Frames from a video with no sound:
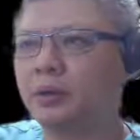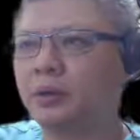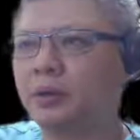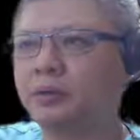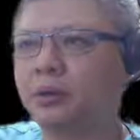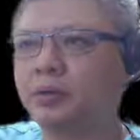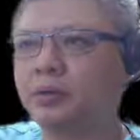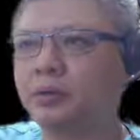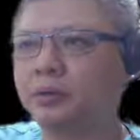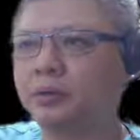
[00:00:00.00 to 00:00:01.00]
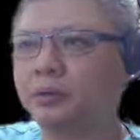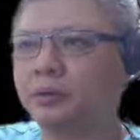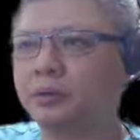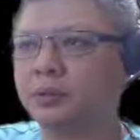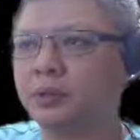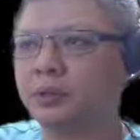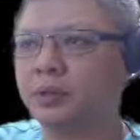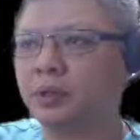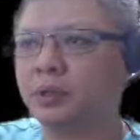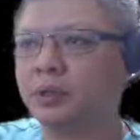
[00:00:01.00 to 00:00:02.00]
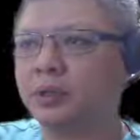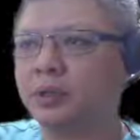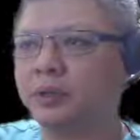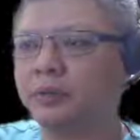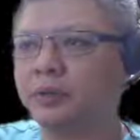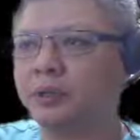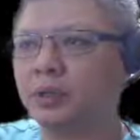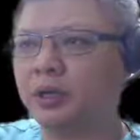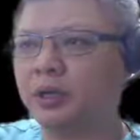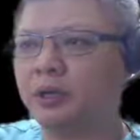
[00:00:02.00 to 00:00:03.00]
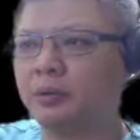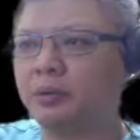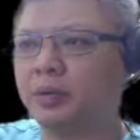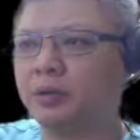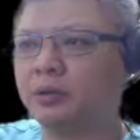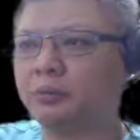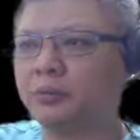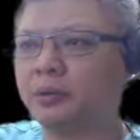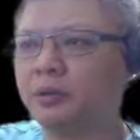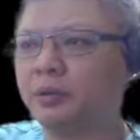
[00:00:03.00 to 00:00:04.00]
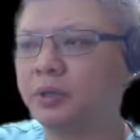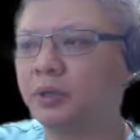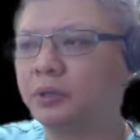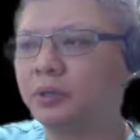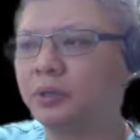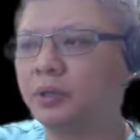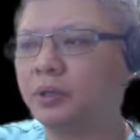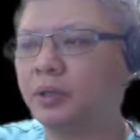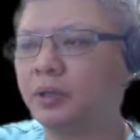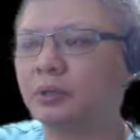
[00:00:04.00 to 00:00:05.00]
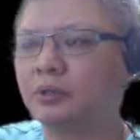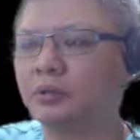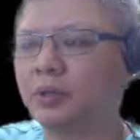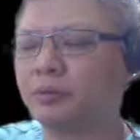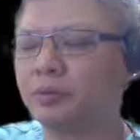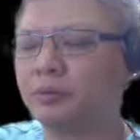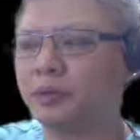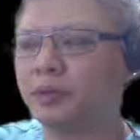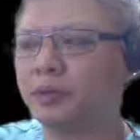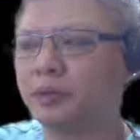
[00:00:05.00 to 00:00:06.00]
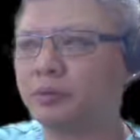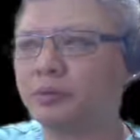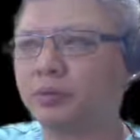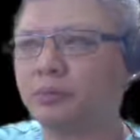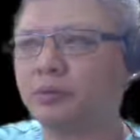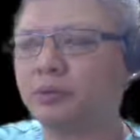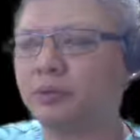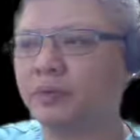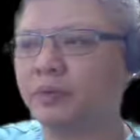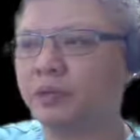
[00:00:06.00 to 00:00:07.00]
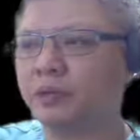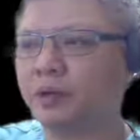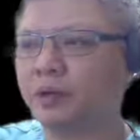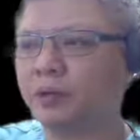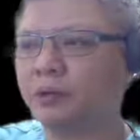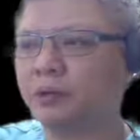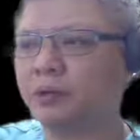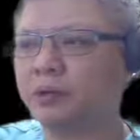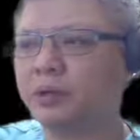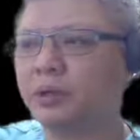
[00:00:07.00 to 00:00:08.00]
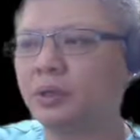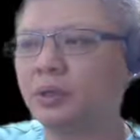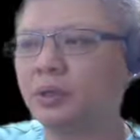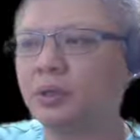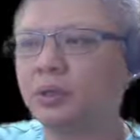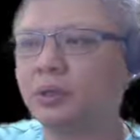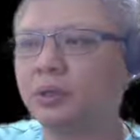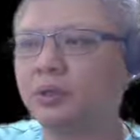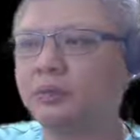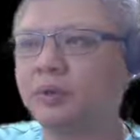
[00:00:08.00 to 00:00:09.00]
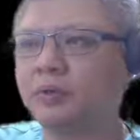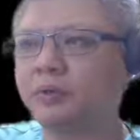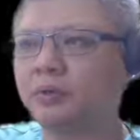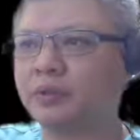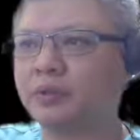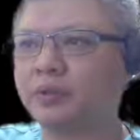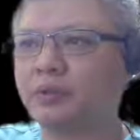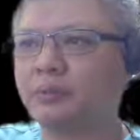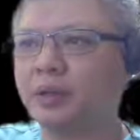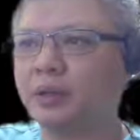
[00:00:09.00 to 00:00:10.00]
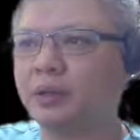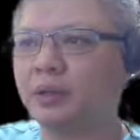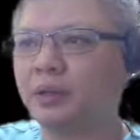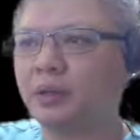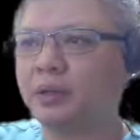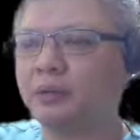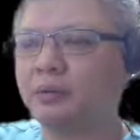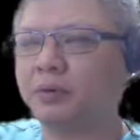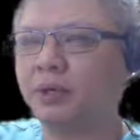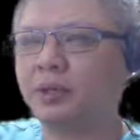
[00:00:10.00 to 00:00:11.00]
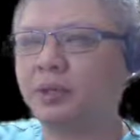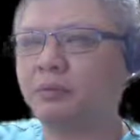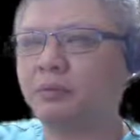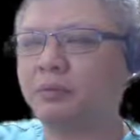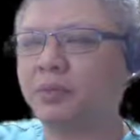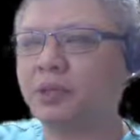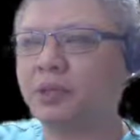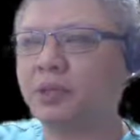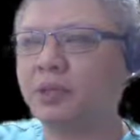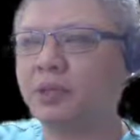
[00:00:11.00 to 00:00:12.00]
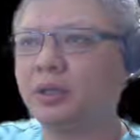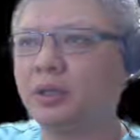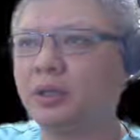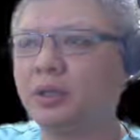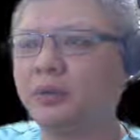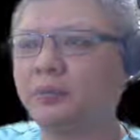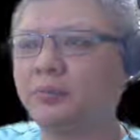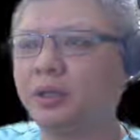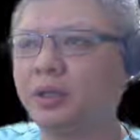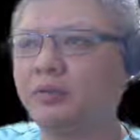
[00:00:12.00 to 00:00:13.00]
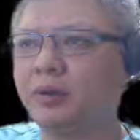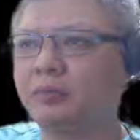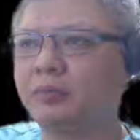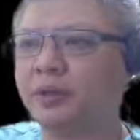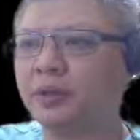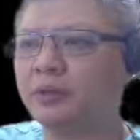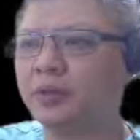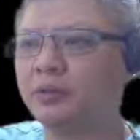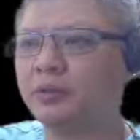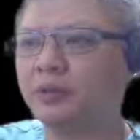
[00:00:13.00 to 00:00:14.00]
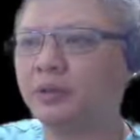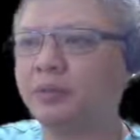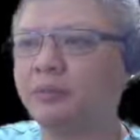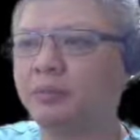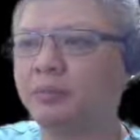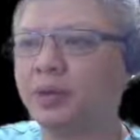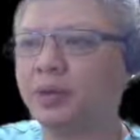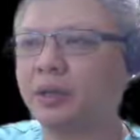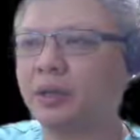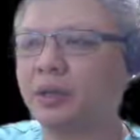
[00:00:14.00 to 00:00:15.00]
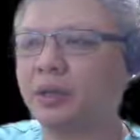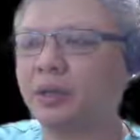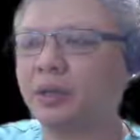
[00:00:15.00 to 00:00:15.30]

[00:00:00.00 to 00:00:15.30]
Red tries to deliver a check and gain back lost material, to capture material or to capture the offending horse. c5 equals 7, but red immediately gave up his central file, giving black a